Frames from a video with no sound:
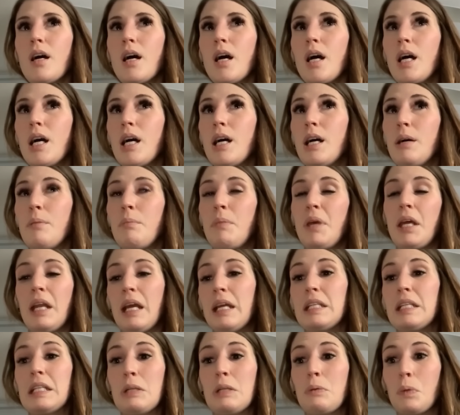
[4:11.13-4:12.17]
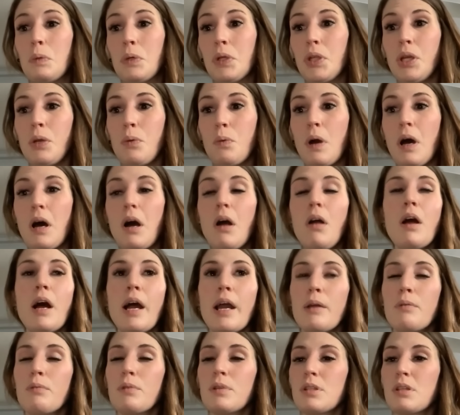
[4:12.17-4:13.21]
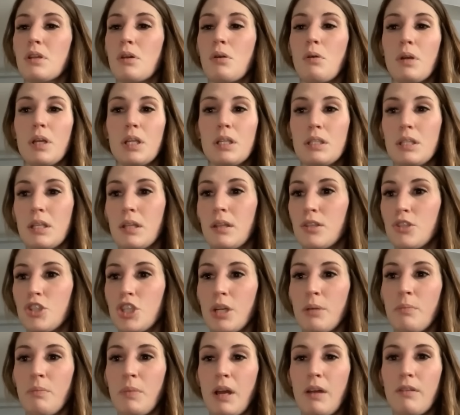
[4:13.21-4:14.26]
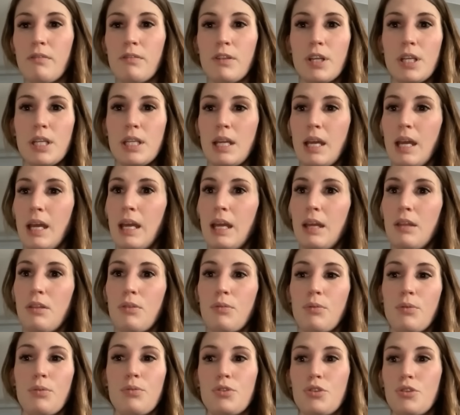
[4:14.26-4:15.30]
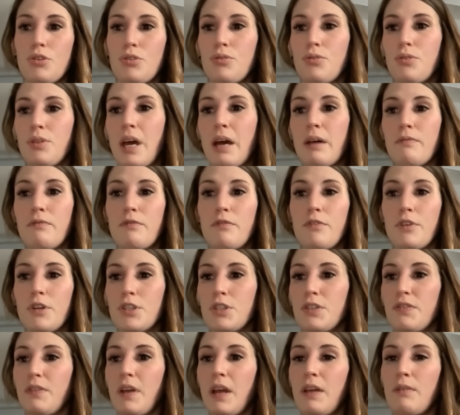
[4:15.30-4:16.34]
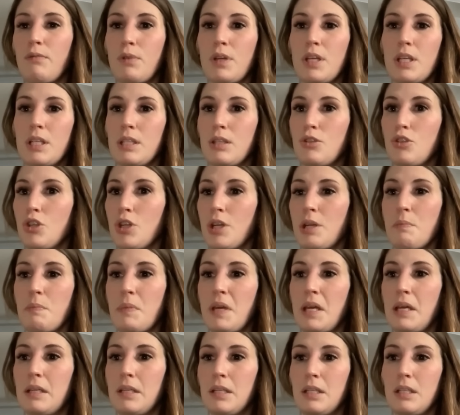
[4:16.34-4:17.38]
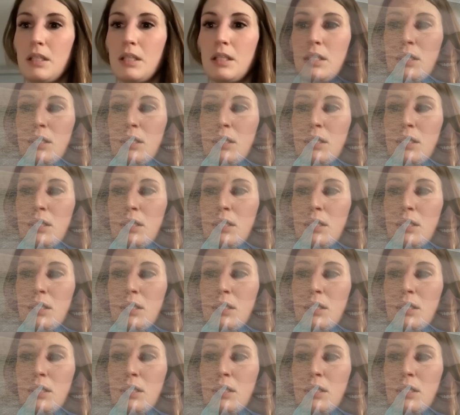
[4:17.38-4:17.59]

Um, and I did really well. I was going to the gym every day through tr- that first five weeks of treatment